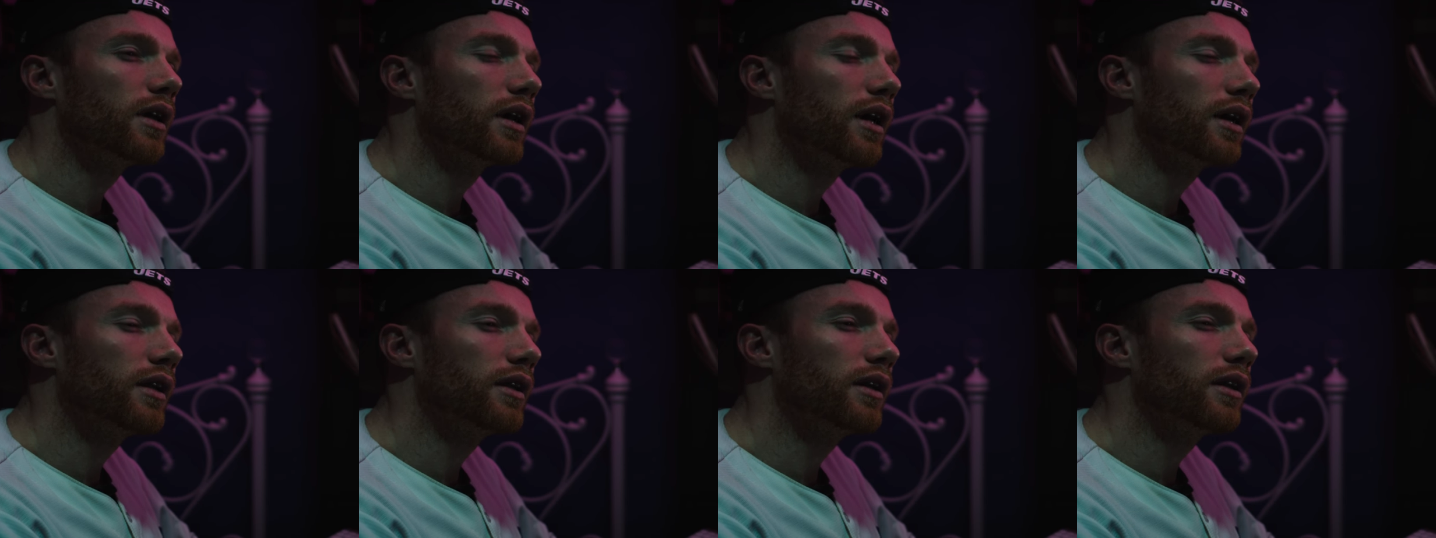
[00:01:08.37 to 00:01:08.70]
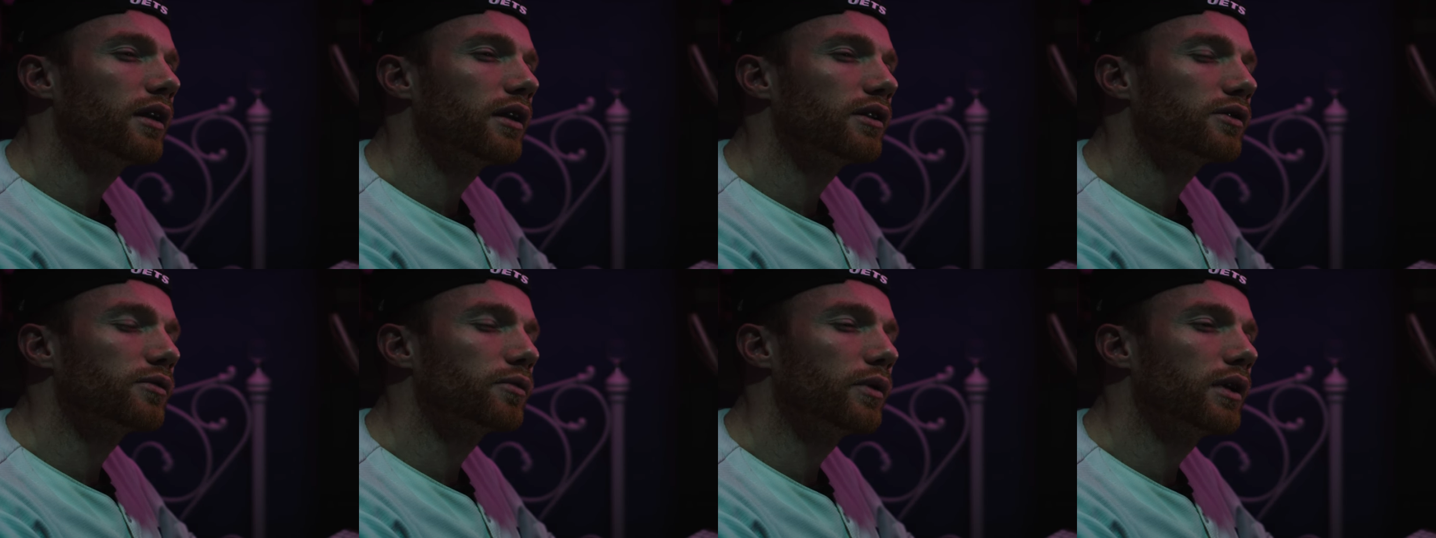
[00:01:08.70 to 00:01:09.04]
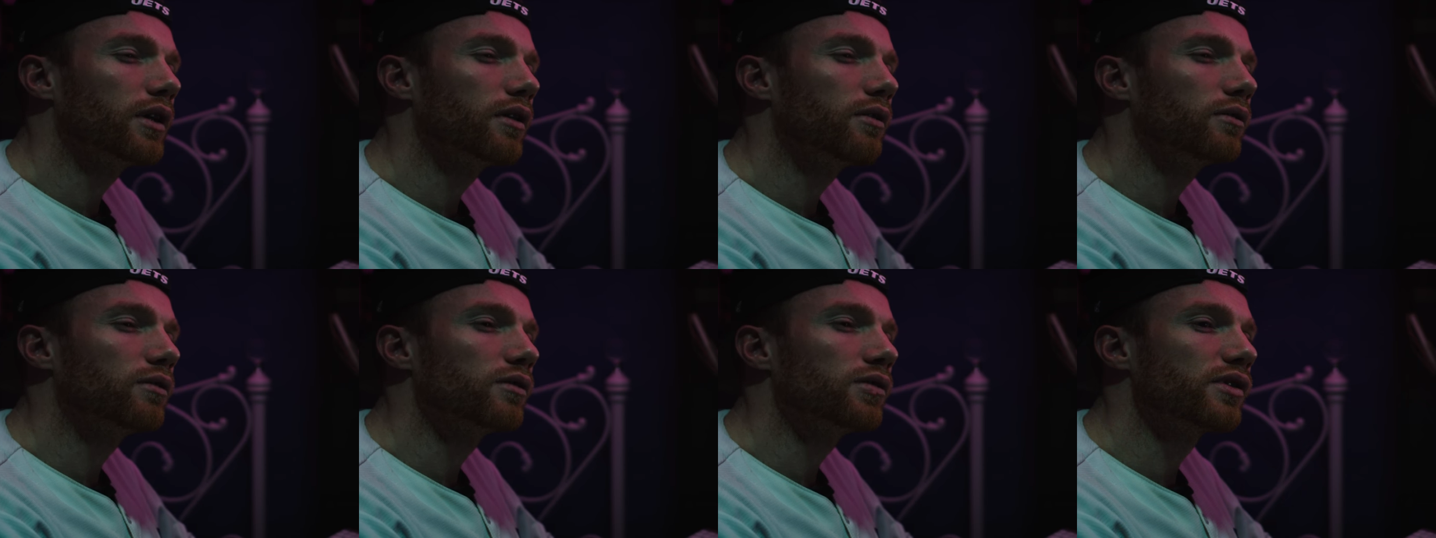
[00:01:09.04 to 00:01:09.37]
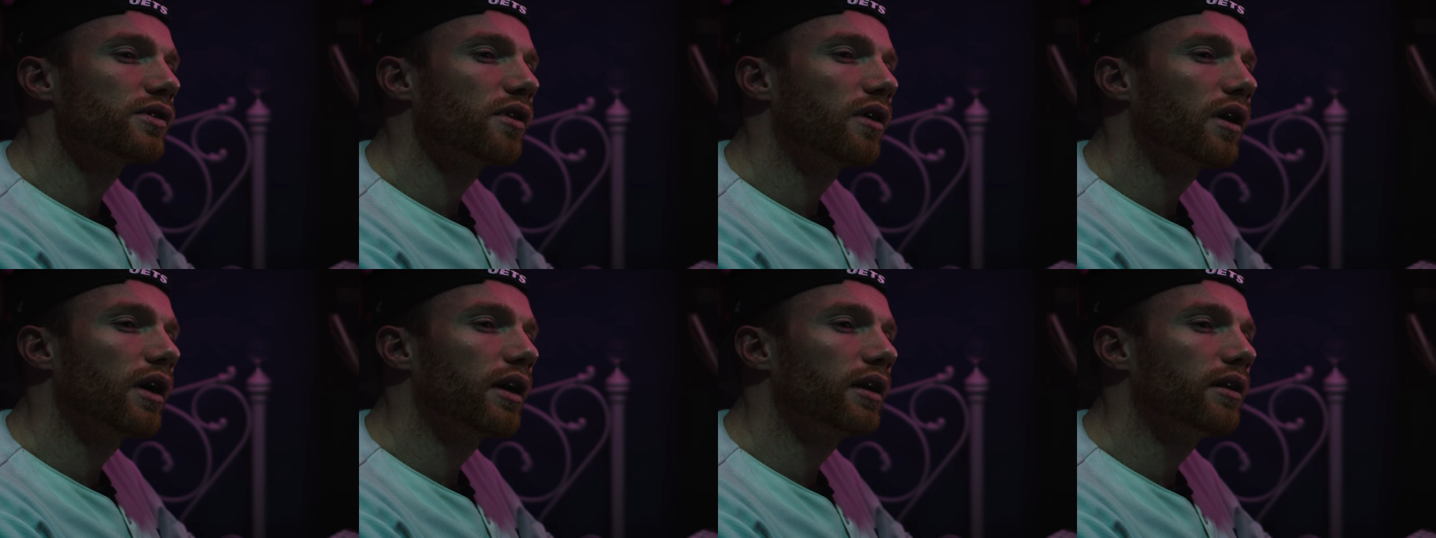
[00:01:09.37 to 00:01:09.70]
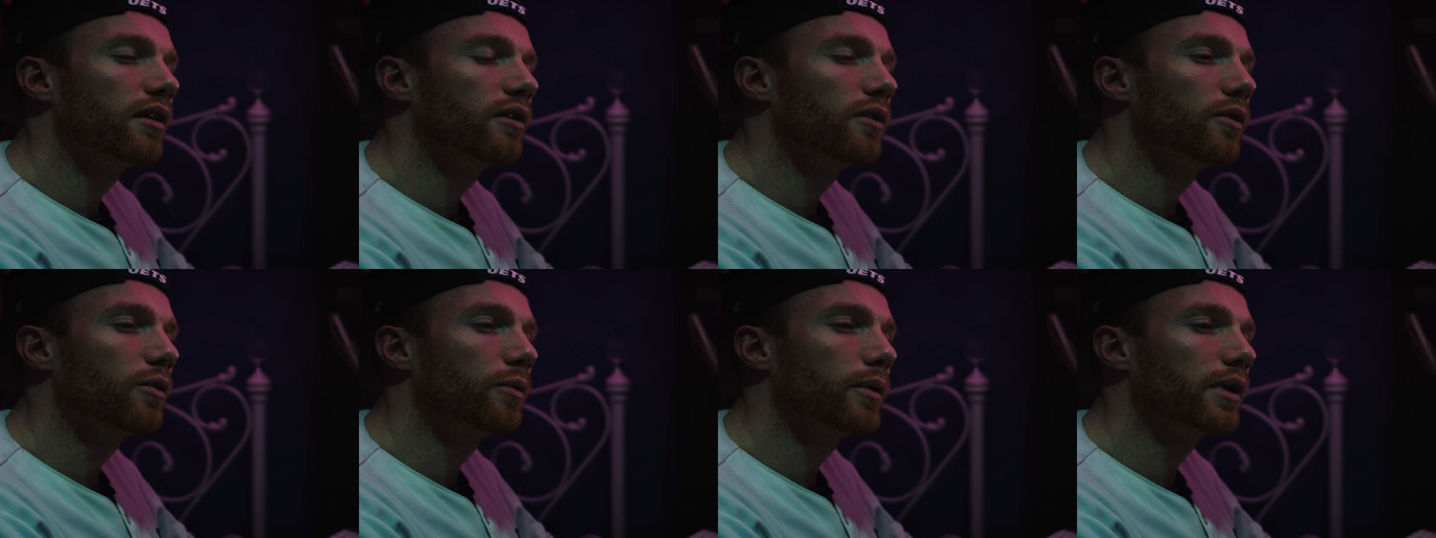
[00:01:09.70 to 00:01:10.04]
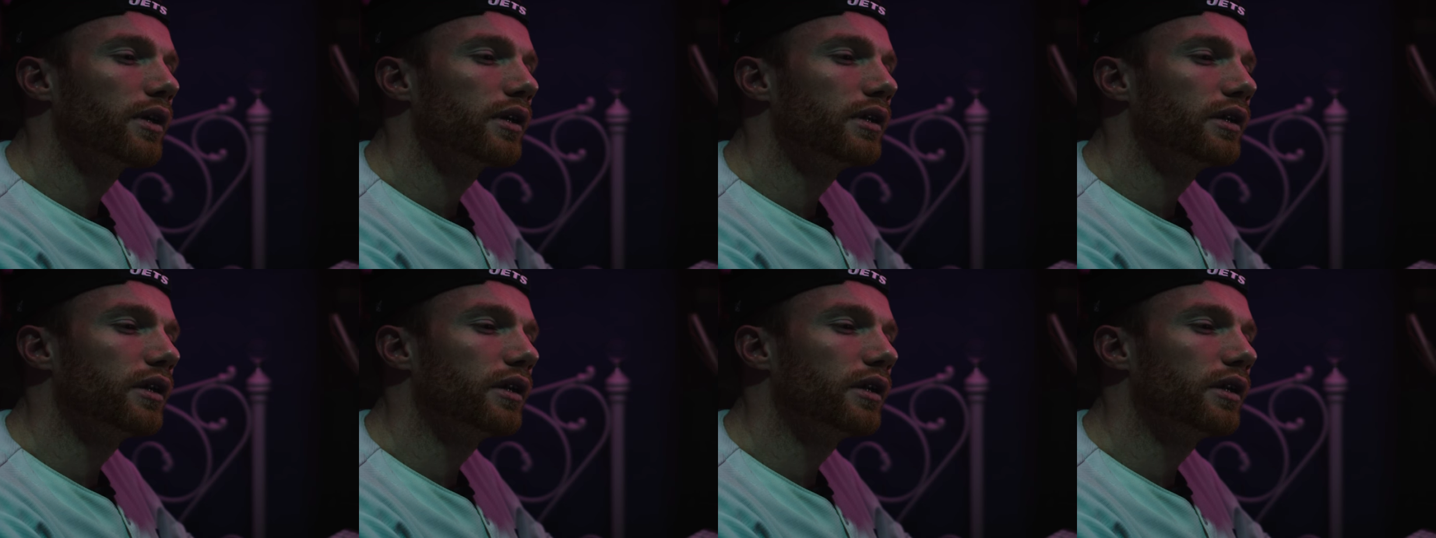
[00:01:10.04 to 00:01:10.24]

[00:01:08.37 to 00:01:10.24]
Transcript: And then that's when it all started a little bit,